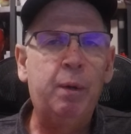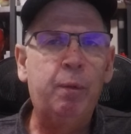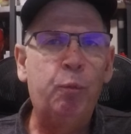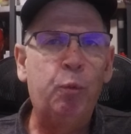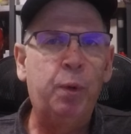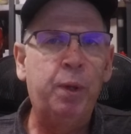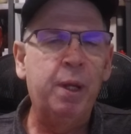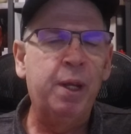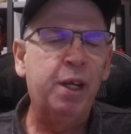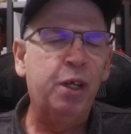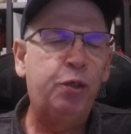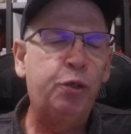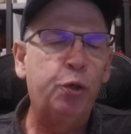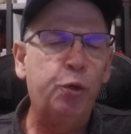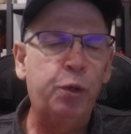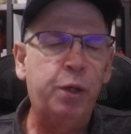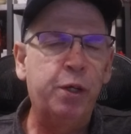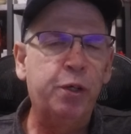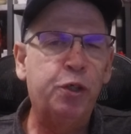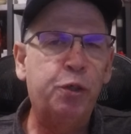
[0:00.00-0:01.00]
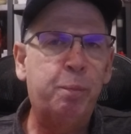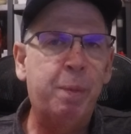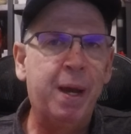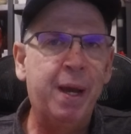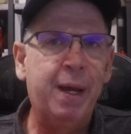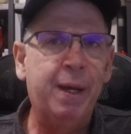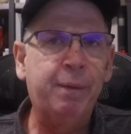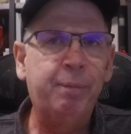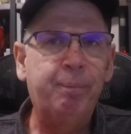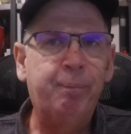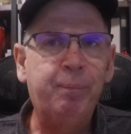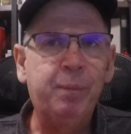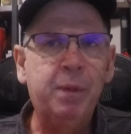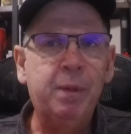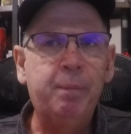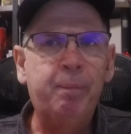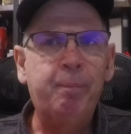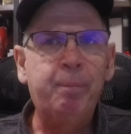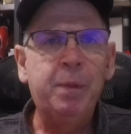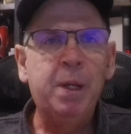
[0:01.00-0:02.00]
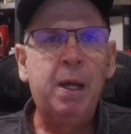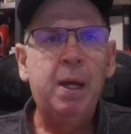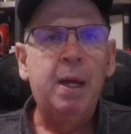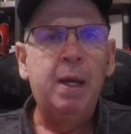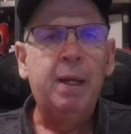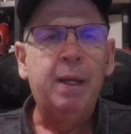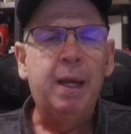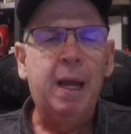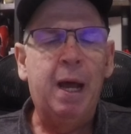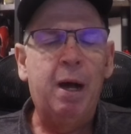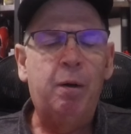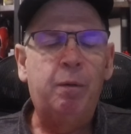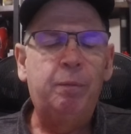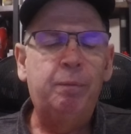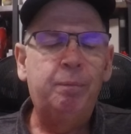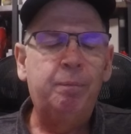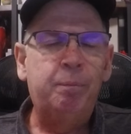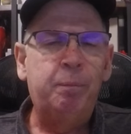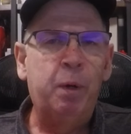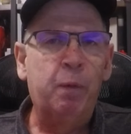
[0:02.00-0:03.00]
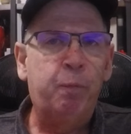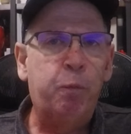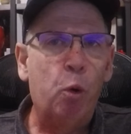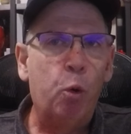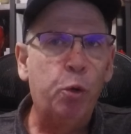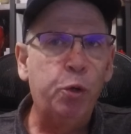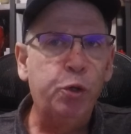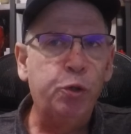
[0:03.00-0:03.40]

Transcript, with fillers: within a two year span. Now, before